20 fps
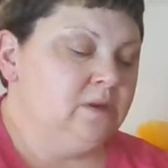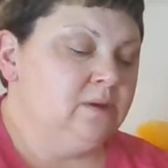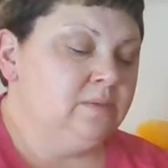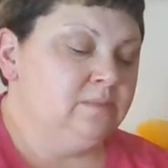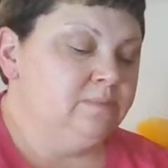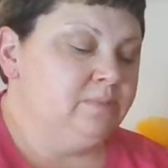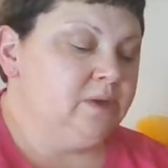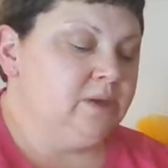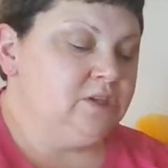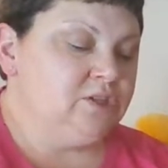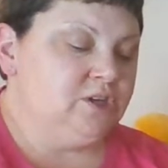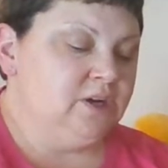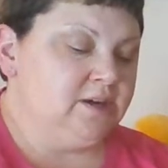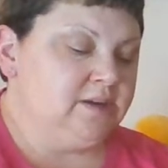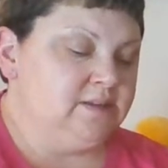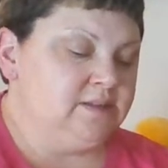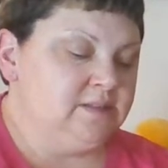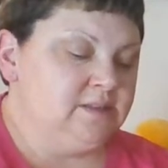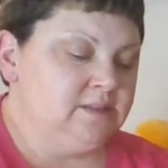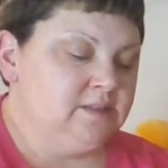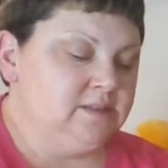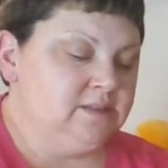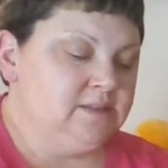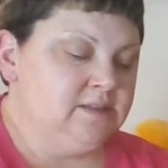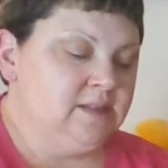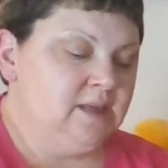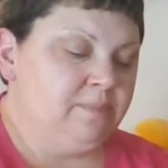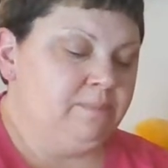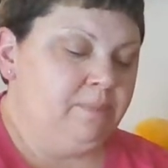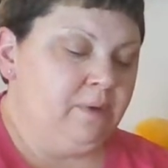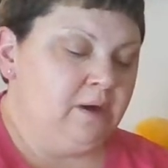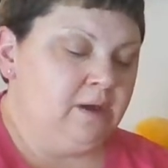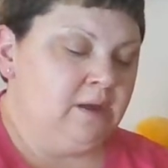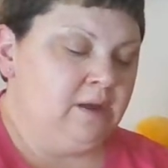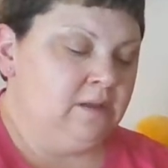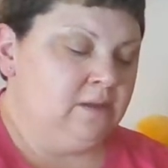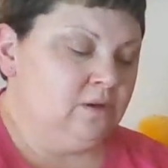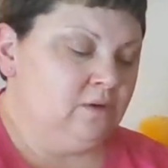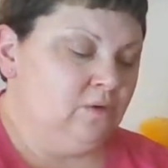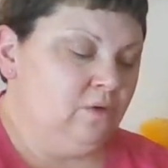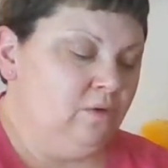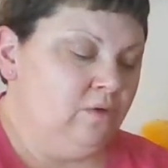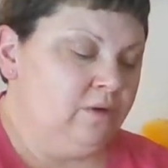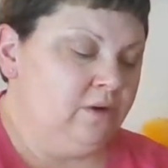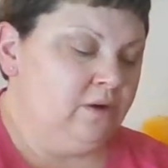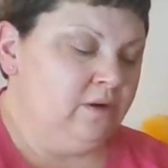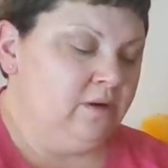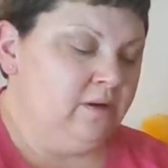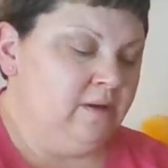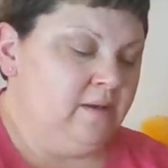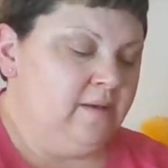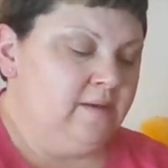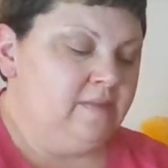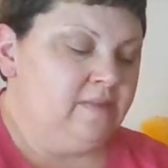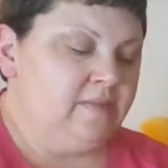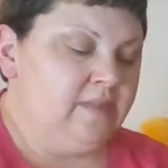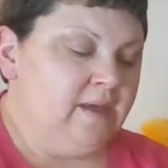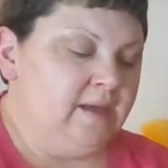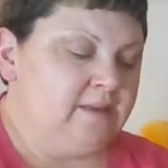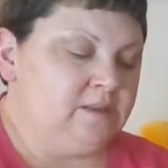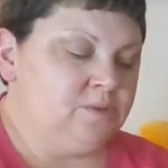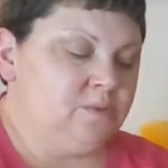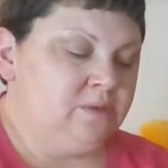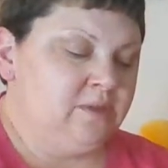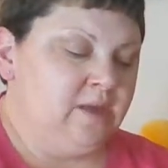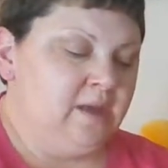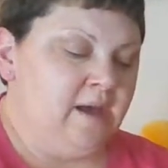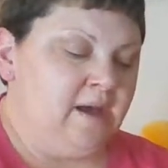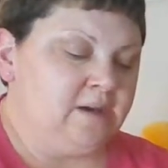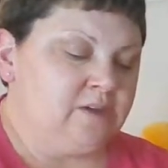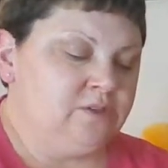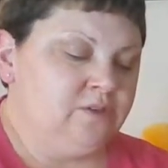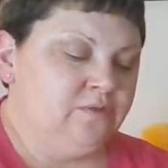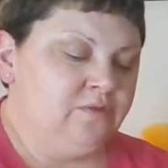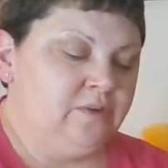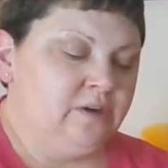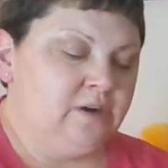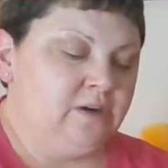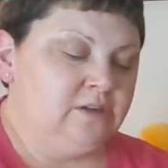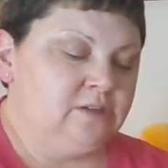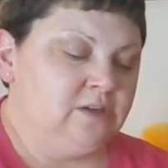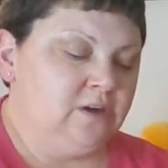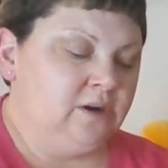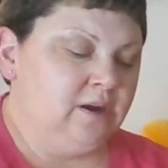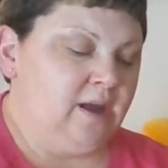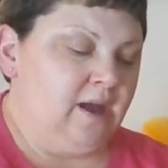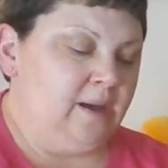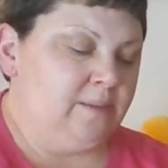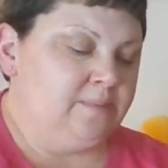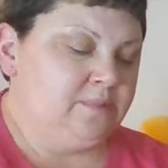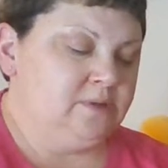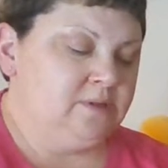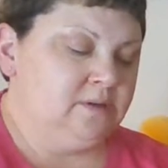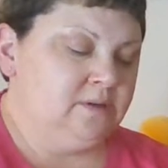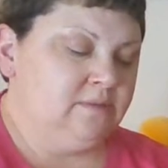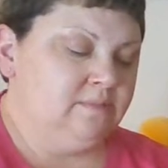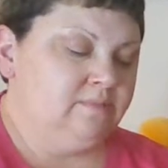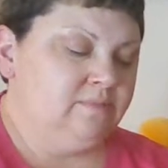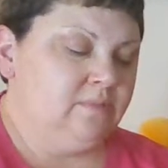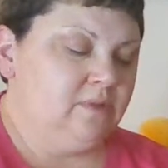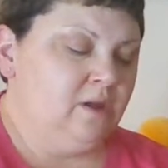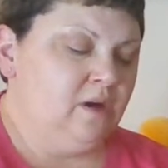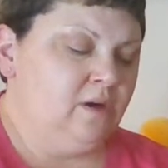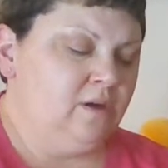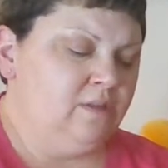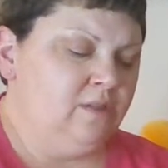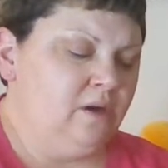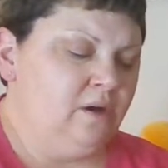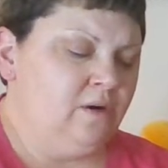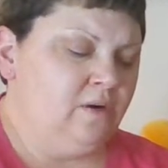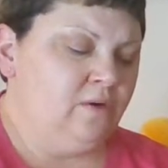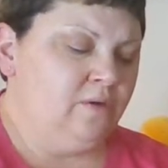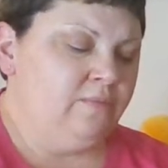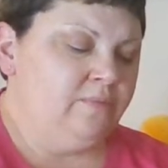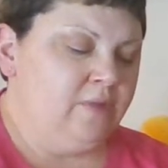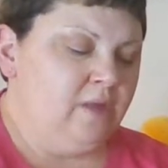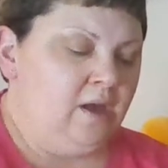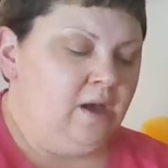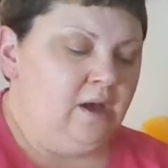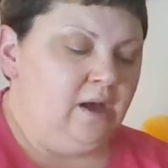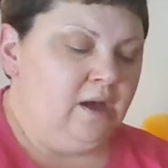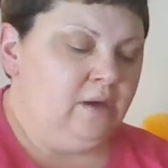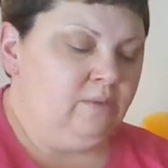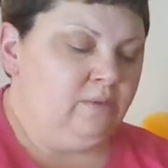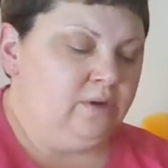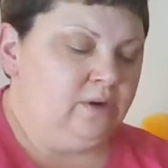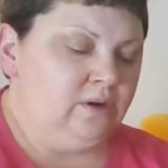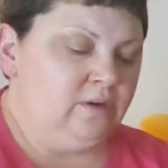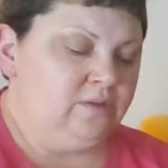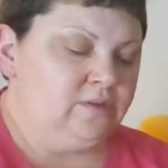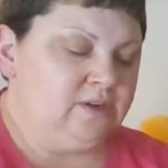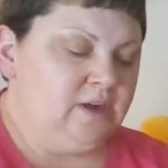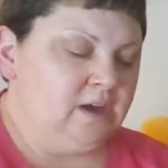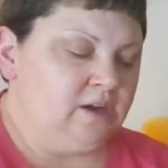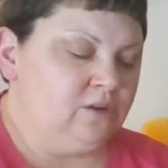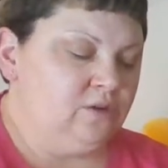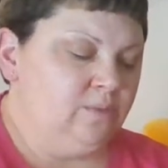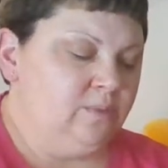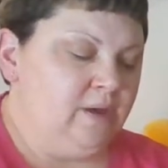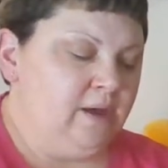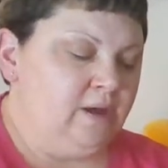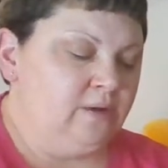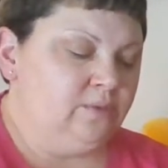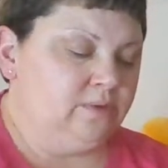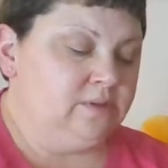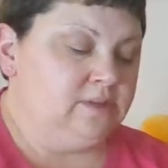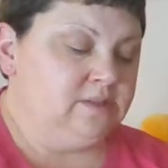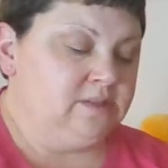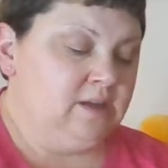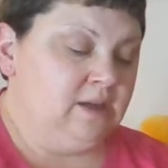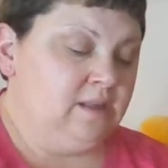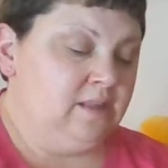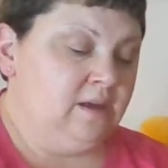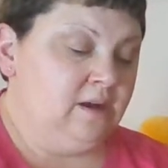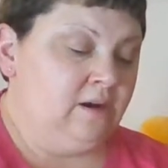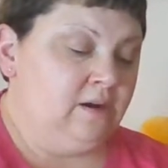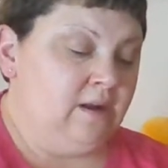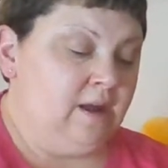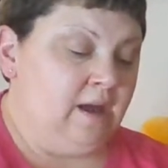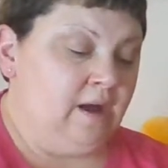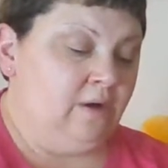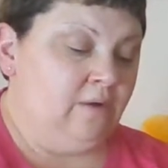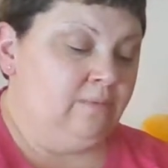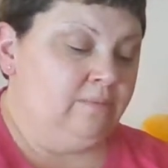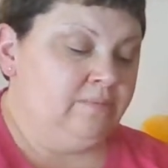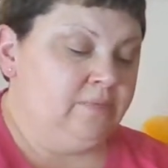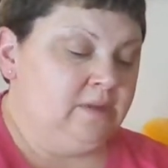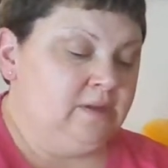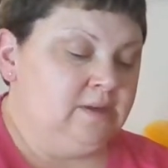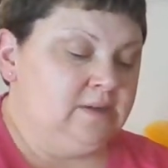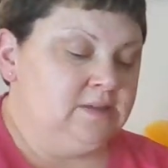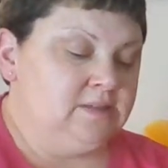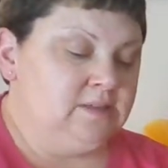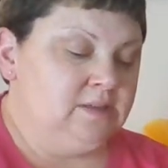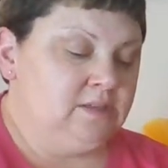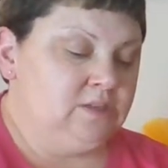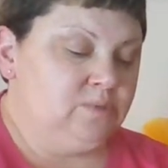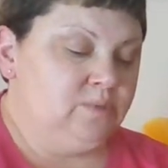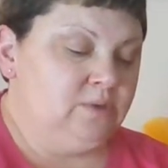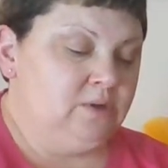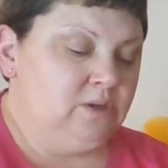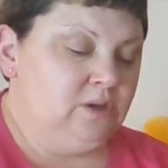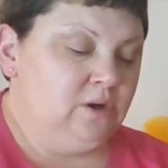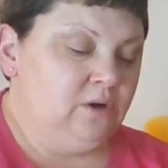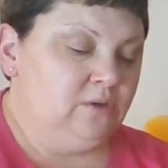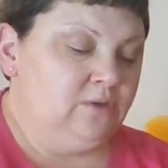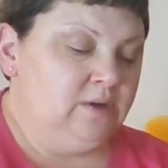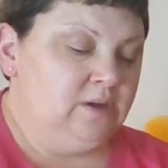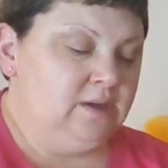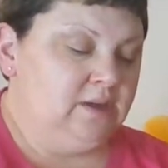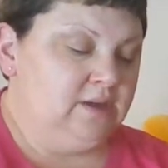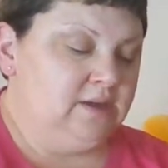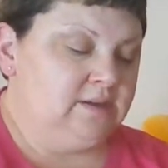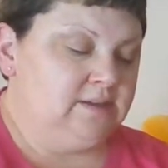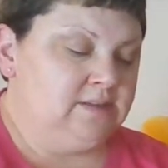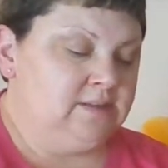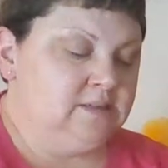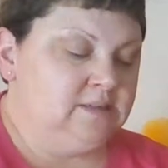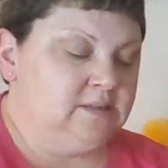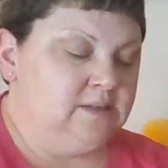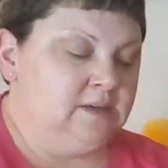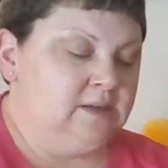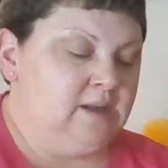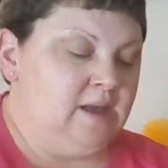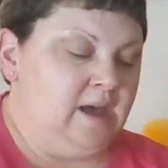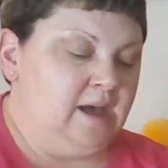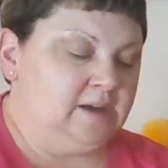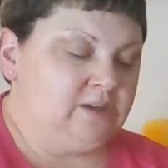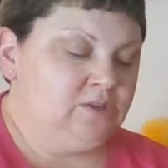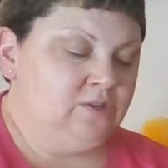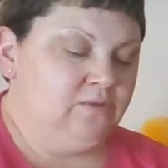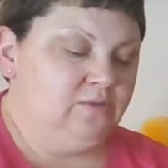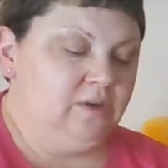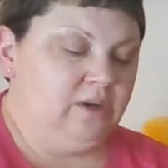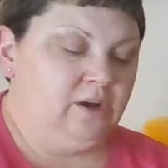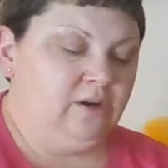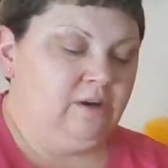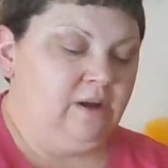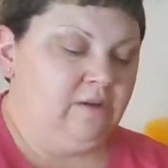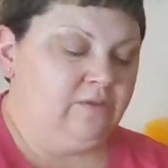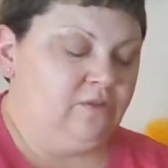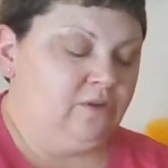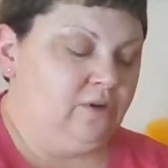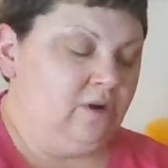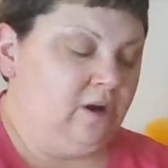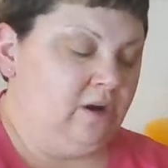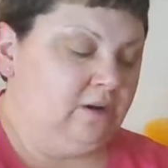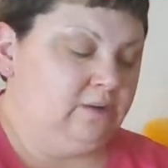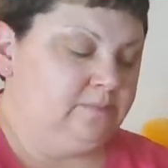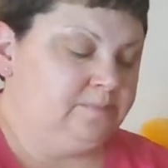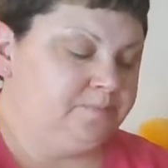BJ's. See that bucket in the corner? That's where the action figures are kept. Although, I wonder if Techno Man will stay there now, since we know he isn't an action figure after all.